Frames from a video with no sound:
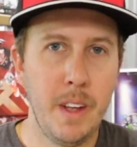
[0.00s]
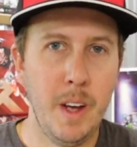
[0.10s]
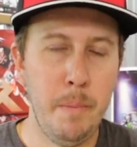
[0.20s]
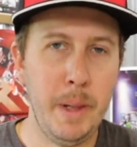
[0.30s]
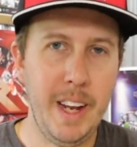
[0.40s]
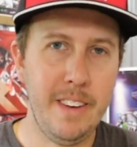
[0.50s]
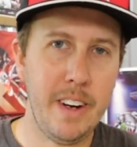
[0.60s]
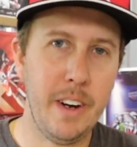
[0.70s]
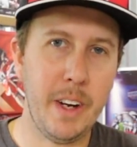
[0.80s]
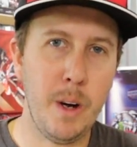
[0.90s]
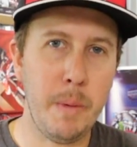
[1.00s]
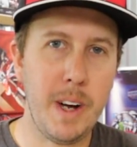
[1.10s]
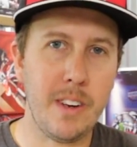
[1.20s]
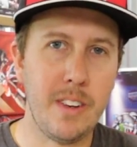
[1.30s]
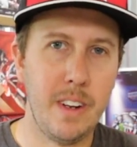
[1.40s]
A planetary
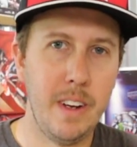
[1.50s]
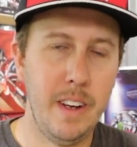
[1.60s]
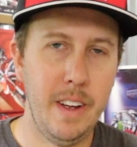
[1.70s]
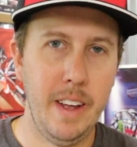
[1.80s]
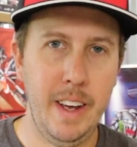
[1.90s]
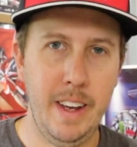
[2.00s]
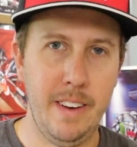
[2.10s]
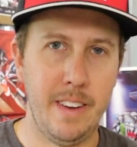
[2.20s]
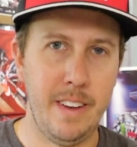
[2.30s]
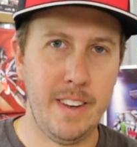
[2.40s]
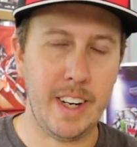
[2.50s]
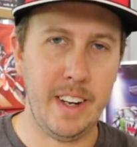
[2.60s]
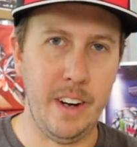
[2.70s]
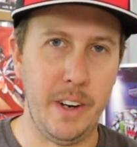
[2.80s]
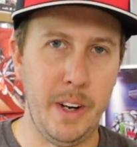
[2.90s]
gearbox and a
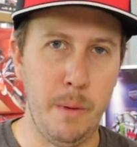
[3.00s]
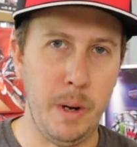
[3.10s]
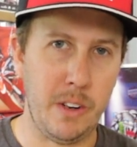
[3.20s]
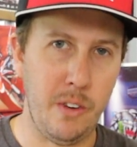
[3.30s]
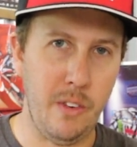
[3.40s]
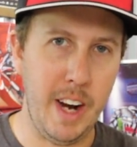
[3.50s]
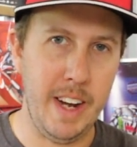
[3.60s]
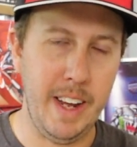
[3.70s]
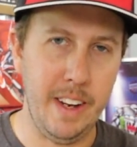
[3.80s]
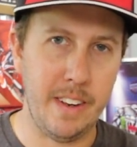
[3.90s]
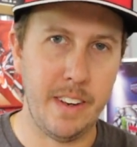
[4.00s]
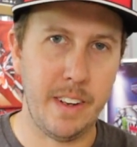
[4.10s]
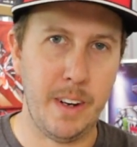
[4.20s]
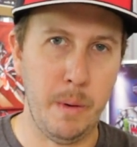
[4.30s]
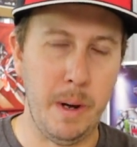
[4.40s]
secondary gearbox, a right-hand
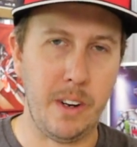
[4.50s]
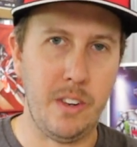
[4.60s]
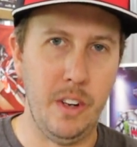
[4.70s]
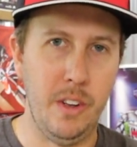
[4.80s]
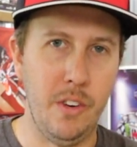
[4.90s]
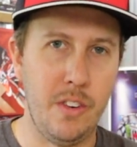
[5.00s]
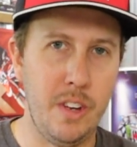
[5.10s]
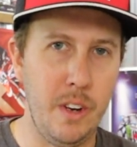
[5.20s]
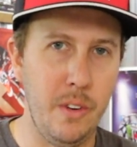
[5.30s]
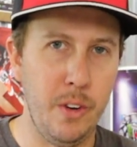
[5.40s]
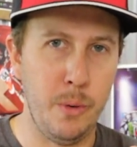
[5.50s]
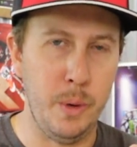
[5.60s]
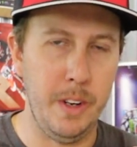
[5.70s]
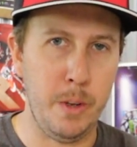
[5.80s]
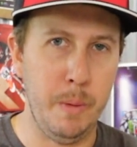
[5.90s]
gearbox. So there's two. There's
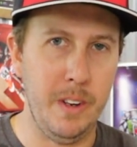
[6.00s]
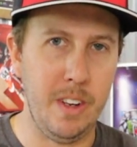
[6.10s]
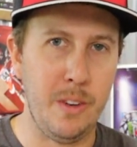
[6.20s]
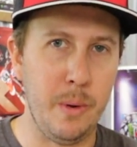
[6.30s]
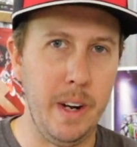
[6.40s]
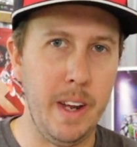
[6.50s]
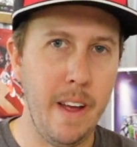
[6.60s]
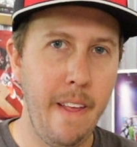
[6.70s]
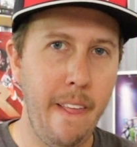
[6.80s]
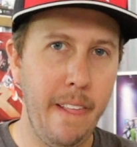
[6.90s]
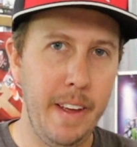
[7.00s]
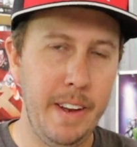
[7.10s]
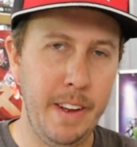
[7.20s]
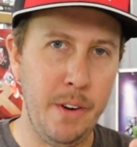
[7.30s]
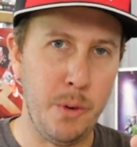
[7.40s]
one that spins this way,
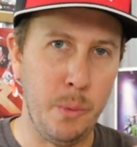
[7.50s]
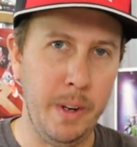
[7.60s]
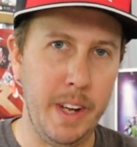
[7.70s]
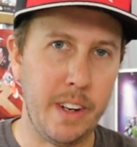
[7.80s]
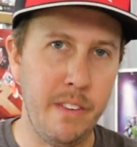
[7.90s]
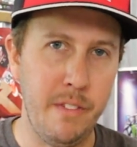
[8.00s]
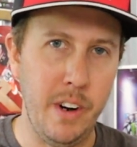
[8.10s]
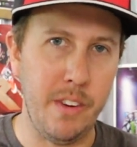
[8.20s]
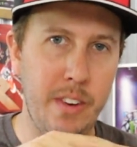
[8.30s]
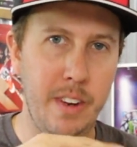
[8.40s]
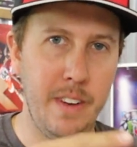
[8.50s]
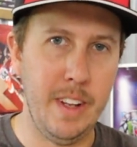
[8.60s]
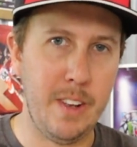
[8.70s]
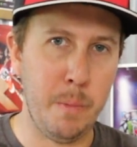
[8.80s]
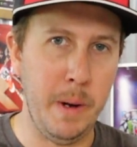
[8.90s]
and then there's one that converts
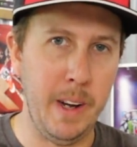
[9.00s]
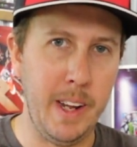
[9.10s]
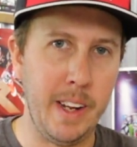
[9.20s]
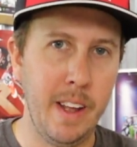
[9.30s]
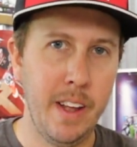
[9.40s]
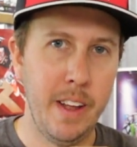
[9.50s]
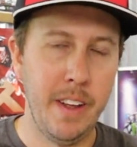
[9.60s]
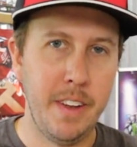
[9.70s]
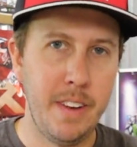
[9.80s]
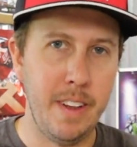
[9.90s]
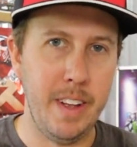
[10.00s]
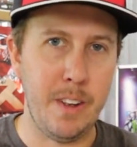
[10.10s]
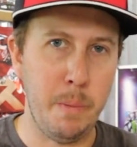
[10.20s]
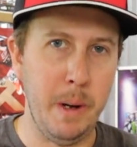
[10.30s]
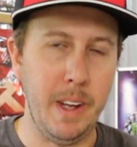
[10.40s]
this spinning to this
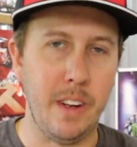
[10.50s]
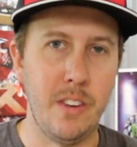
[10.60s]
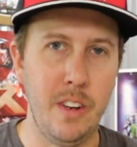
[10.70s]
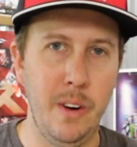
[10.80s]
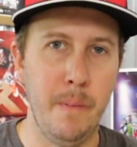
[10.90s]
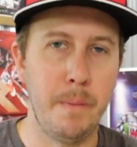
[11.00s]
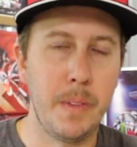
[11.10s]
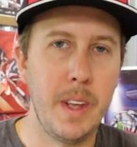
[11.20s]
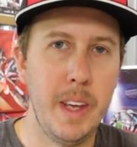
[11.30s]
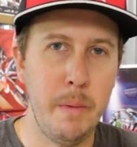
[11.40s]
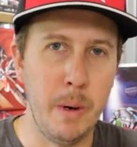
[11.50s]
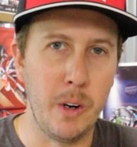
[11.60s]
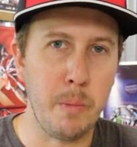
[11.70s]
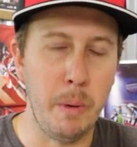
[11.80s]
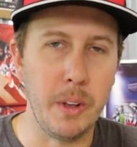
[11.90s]
spinning. So he
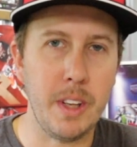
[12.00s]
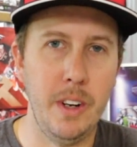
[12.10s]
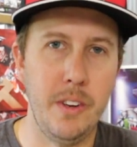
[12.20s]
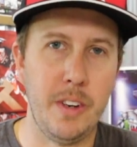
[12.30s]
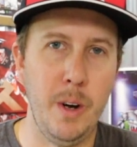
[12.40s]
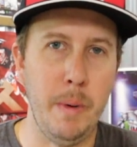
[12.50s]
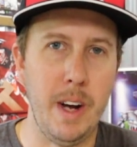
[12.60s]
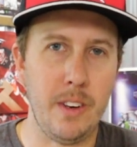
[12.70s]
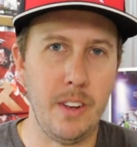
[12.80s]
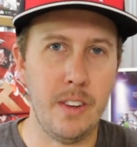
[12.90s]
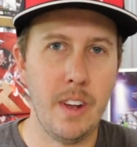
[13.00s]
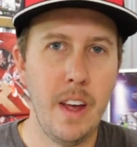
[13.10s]
broke both of those gearboxes.